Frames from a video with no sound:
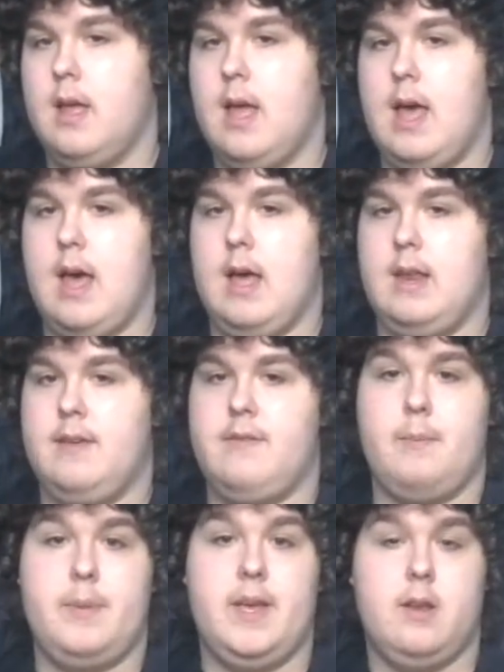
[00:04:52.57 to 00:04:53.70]
and if
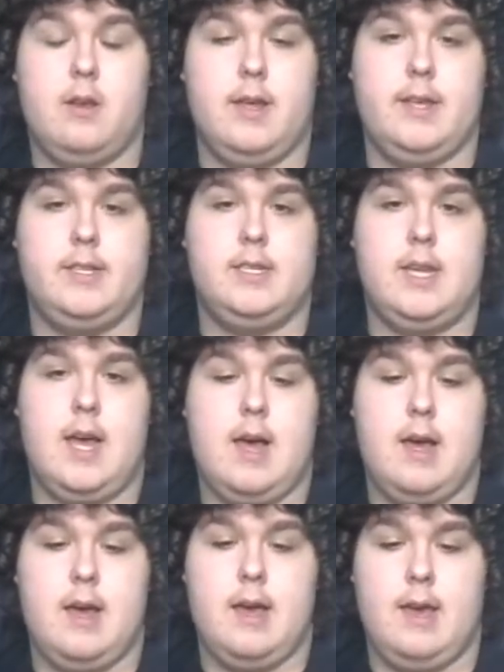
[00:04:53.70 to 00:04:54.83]
I'm being honest,
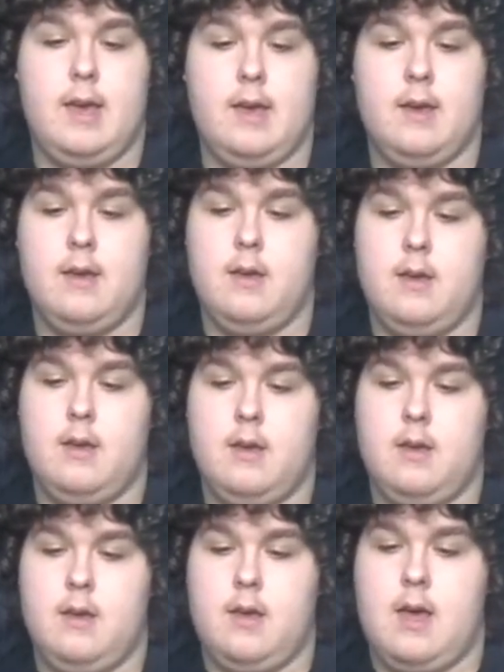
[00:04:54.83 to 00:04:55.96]
I
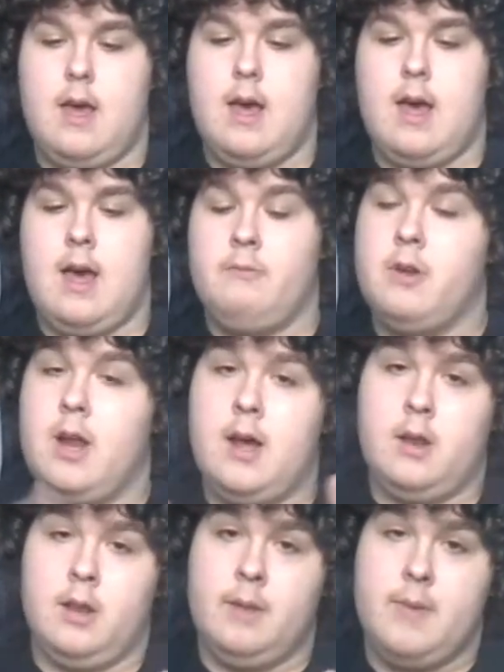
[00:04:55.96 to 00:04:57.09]
I'm going out
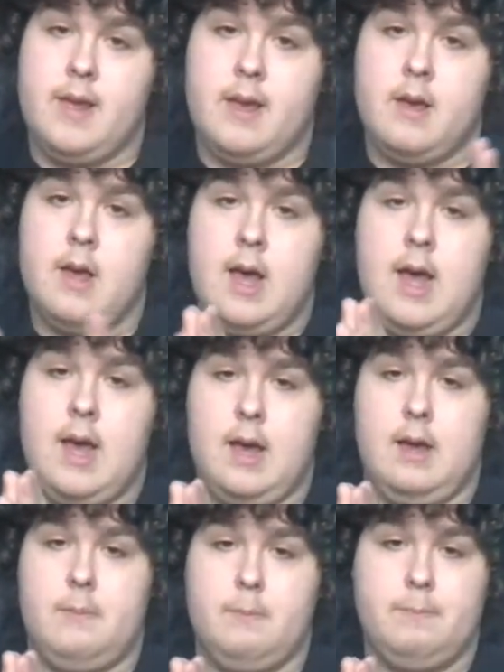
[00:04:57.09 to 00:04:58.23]
on a limb here.
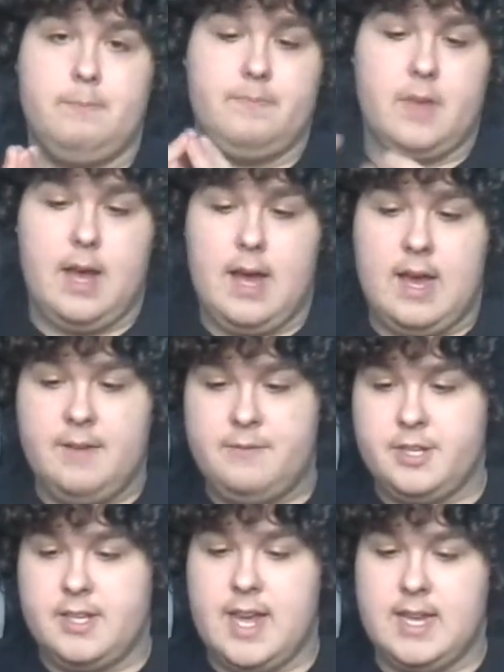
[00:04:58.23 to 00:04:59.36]
Um, I've
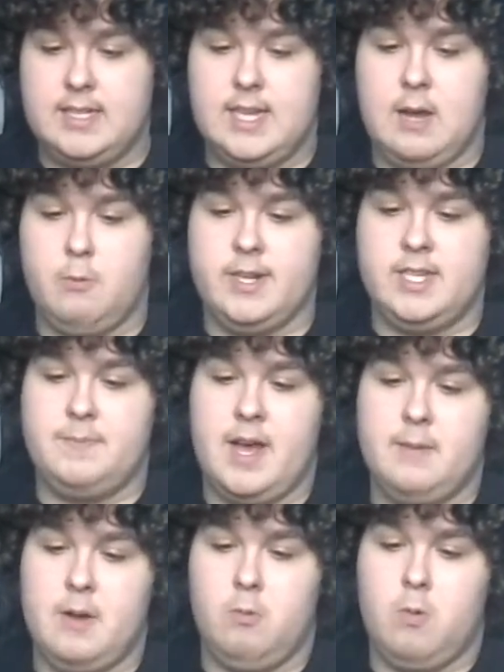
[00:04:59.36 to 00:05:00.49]
just guessed that when
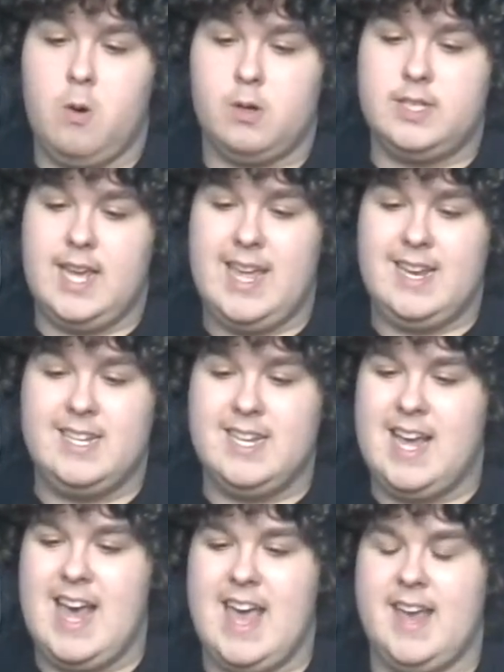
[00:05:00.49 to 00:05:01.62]
Spider-Man walks into
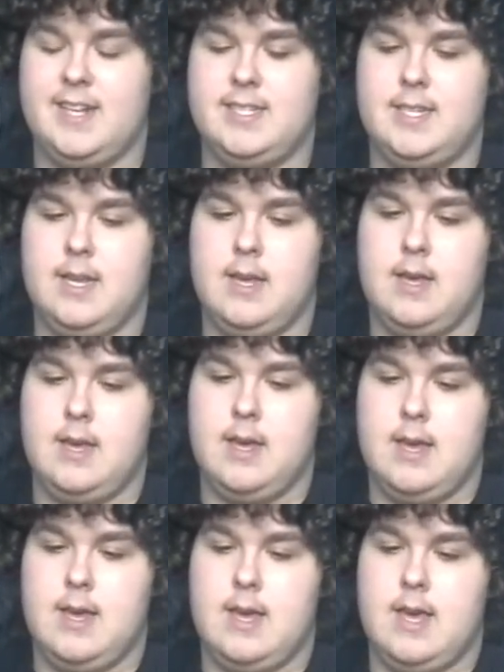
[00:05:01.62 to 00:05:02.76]
the hex,
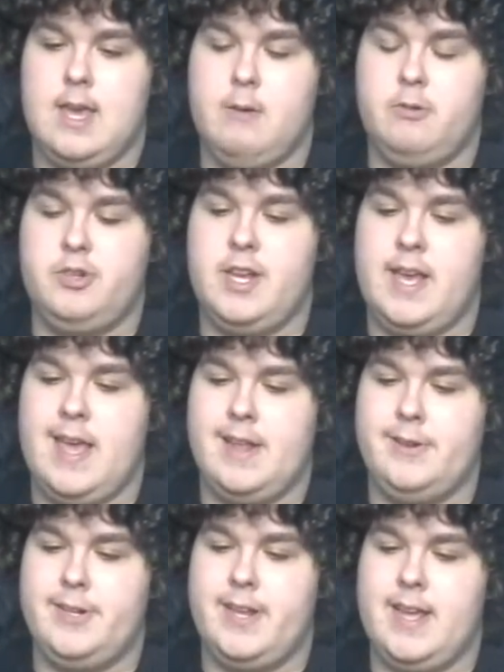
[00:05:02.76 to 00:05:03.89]
he will
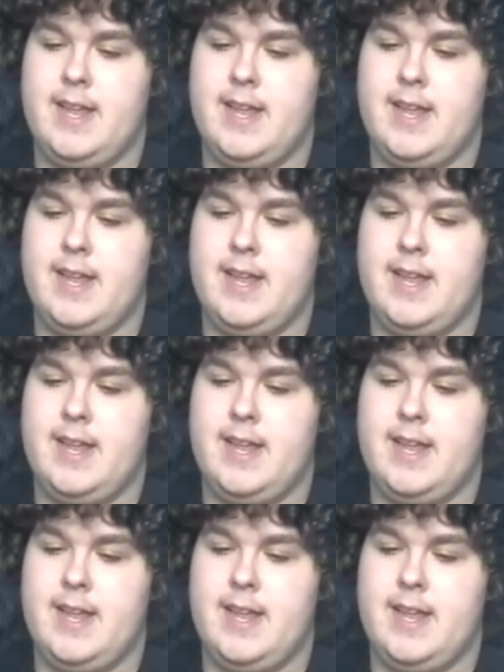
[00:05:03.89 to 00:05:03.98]
change